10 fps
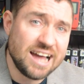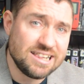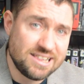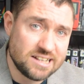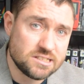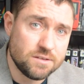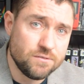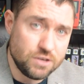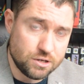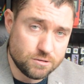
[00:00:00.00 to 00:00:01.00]
and less
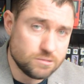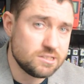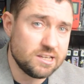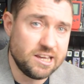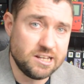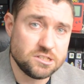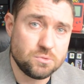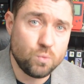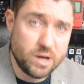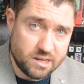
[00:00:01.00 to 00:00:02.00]
views
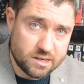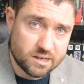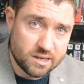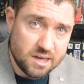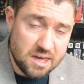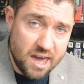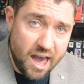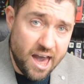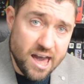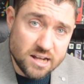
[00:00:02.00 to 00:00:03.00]
each week.
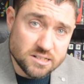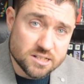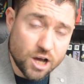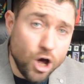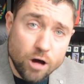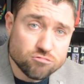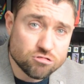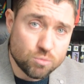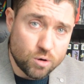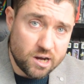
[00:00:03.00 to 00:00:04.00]
And after
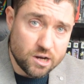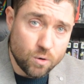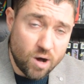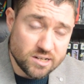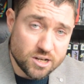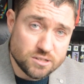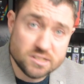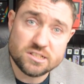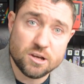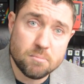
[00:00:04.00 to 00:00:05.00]
a while, I
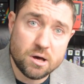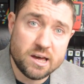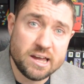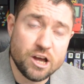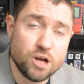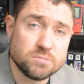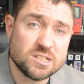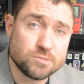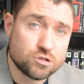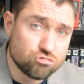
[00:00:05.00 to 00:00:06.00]
noticed that my
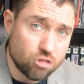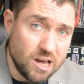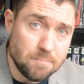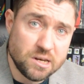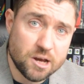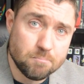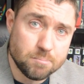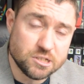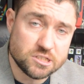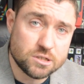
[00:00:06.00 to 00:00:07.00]
subscriber
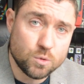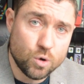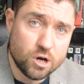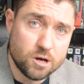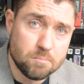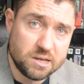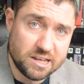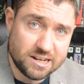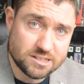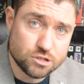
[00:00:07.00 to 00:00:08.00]
numbers were
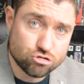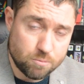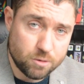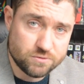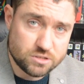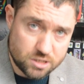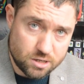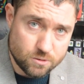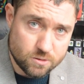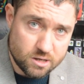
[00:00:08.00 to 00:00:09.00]
beginning to drop off
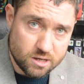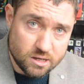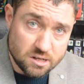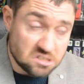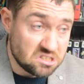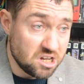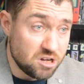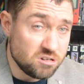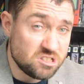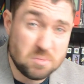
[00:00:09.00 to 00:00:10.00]
too.
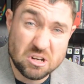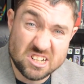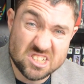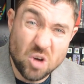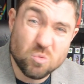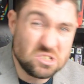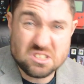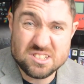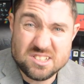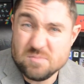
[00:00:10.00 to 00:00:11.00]
So to be honest, I
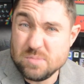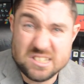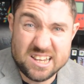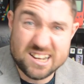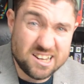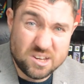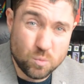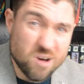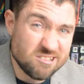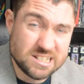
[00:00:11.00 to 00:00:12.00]
wasn't particularly
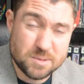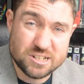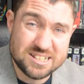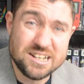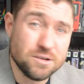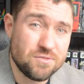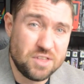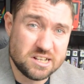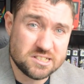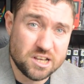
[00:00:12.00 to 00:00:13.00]
worried about any of
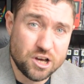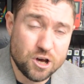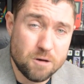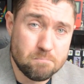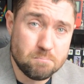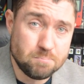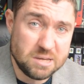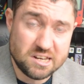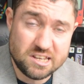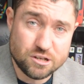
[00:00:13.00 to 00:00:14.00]
this.
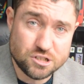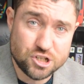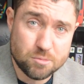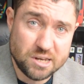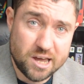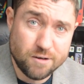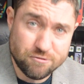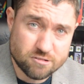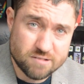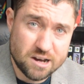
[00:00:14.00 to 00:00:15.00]
Being a YouTuber now
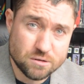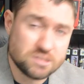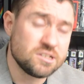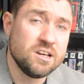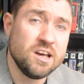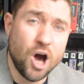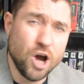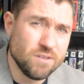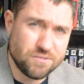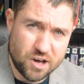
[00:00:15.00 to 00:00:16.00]
for around
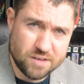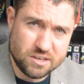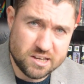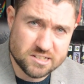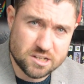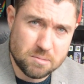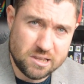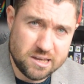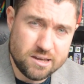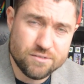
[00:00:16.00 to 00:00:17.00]
over 5 years, I
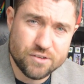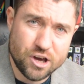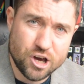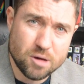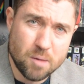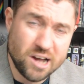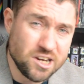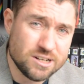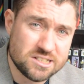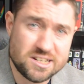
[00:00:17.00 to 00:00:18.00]
believe, I
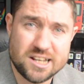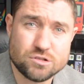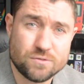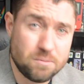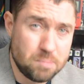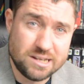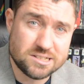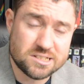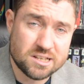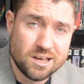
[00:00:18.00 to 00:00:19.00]
know it's the nature of the
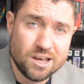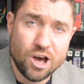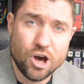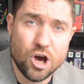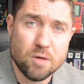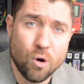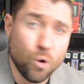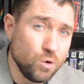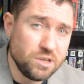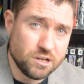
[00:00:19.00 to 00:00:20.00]
beast.
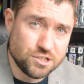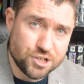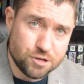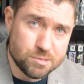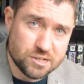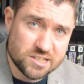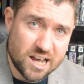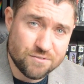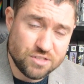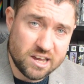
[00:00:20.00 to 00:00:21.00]
All YouTubers
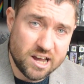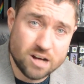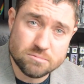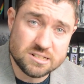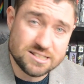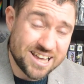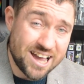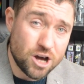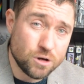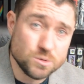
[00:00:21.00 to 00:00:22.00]
have their ups and
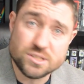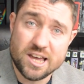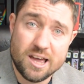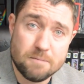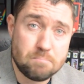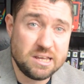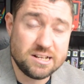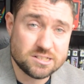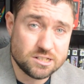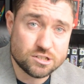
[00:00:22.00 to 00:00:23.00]
downs, their
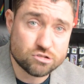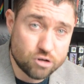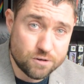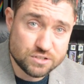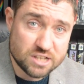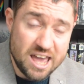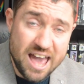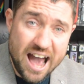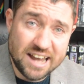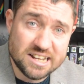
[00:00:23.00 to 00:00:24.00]
peaks and troughs,
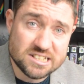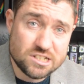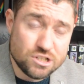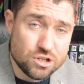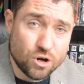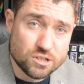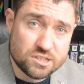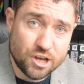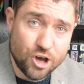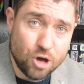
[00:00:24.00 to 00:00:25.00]
and it's
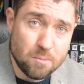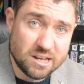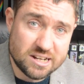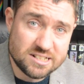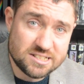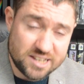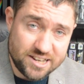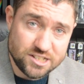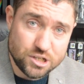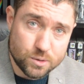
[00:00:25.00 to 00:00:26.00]
not a
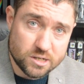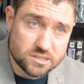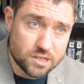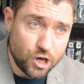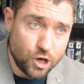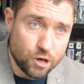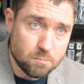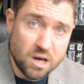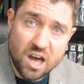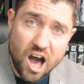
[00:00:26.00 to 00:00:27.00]
continuous
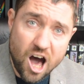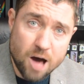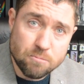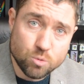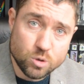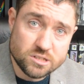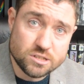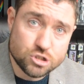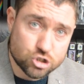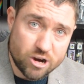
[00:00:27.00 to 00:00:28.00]
upward
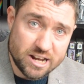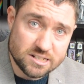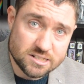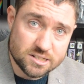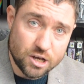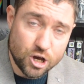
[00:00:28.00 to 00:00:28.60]
trend